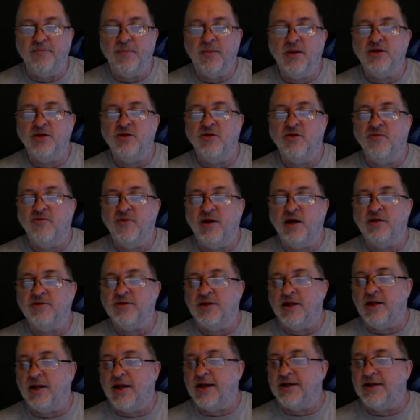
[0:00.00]
So those are
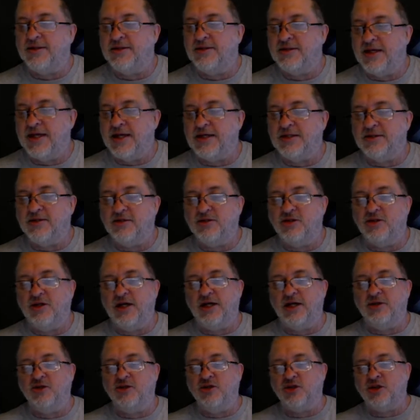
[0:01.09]
like seasons. You
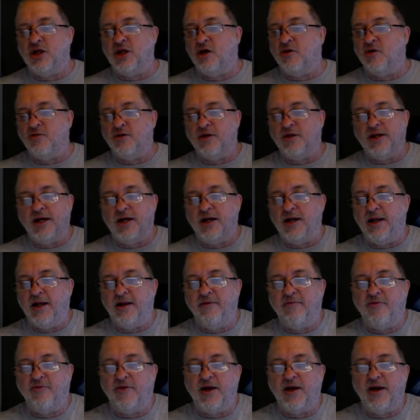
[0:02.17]
got your snow, you got
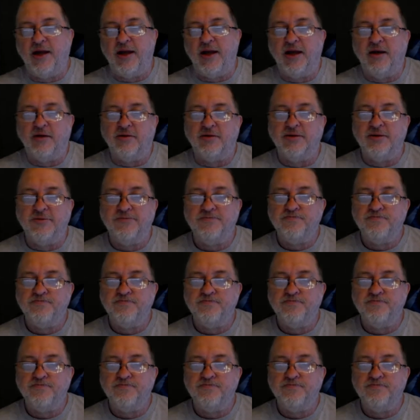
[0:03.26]
everything else.